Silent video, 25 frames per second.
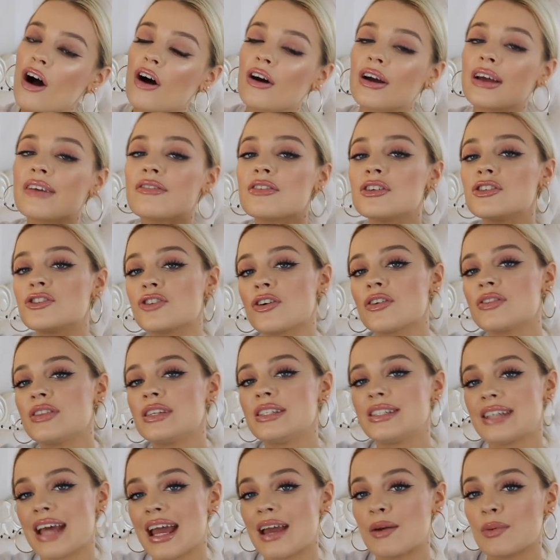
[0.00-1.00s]
or even during the
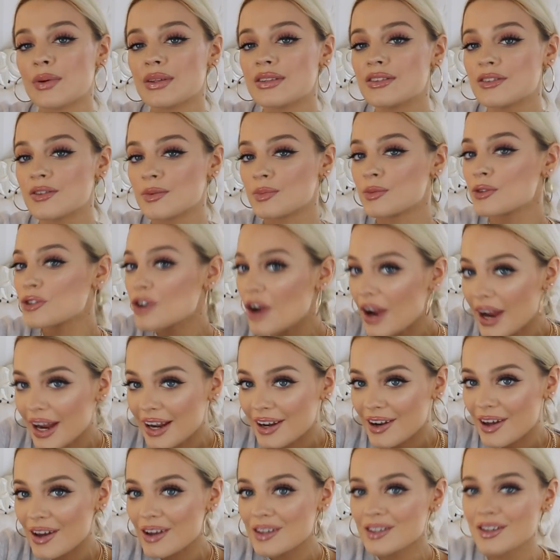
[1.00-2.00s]
day with some
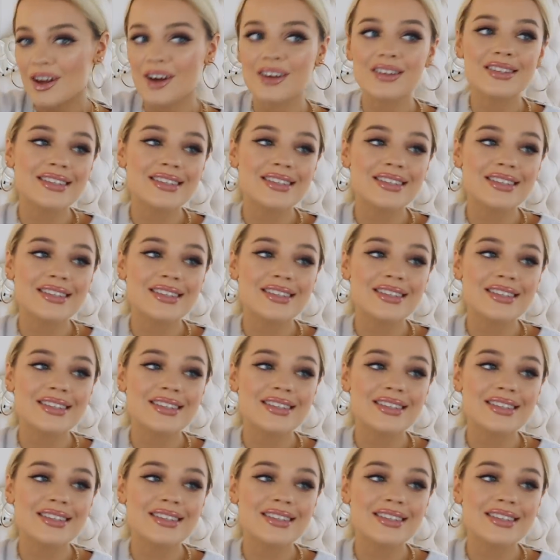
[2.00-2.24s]
trainers or